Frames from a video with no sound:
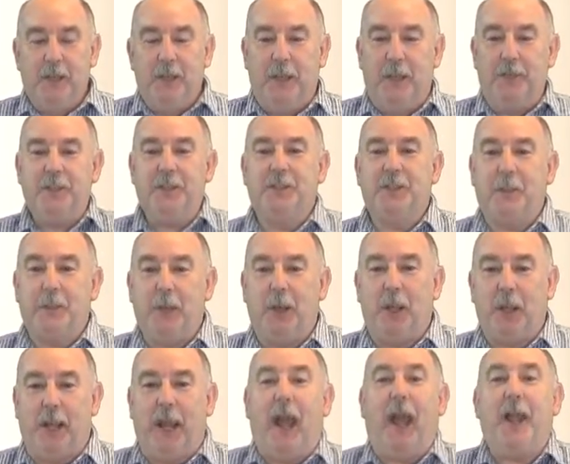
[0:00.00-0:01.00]
Now, using something
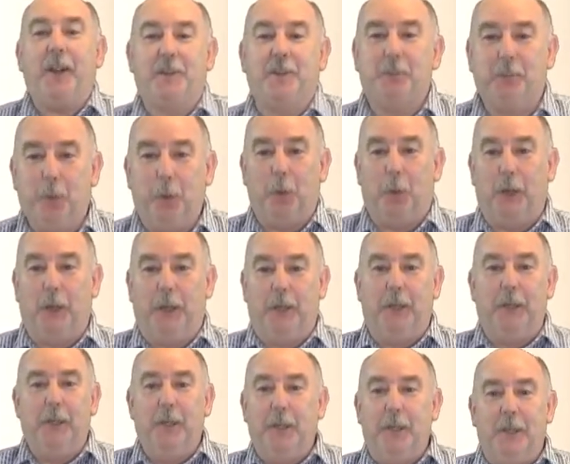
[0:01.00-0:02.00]
like an arch
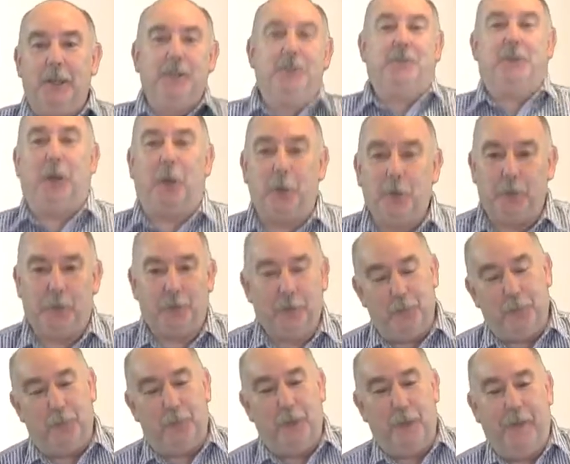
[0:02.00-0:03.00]
supporting insole
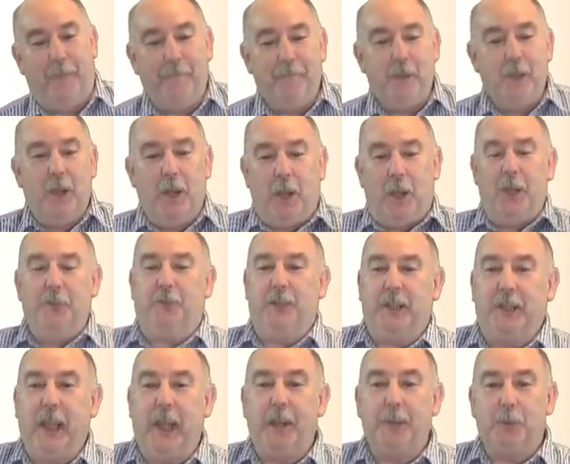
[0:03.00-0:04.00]
from over the
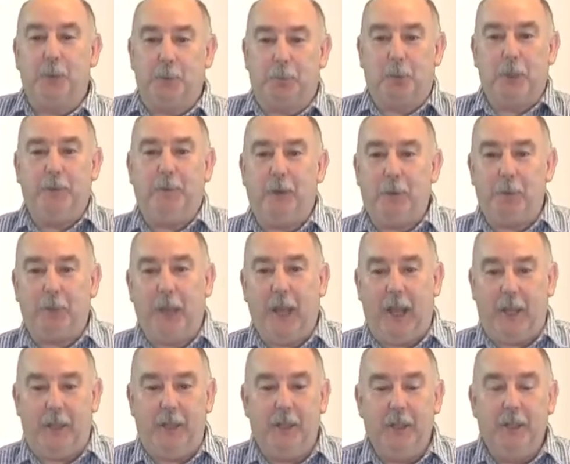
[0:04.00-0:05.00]
counter or
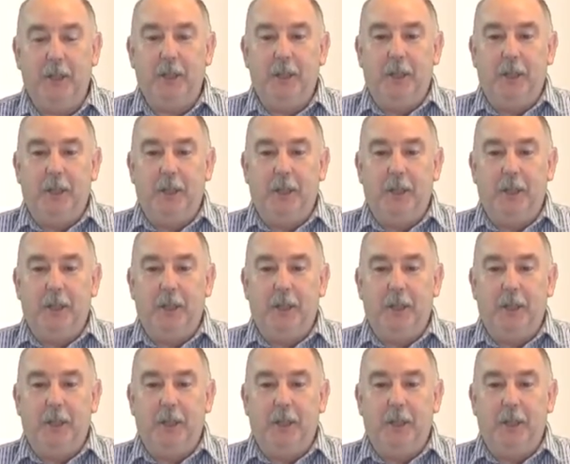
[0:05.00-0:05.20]
prefabricated,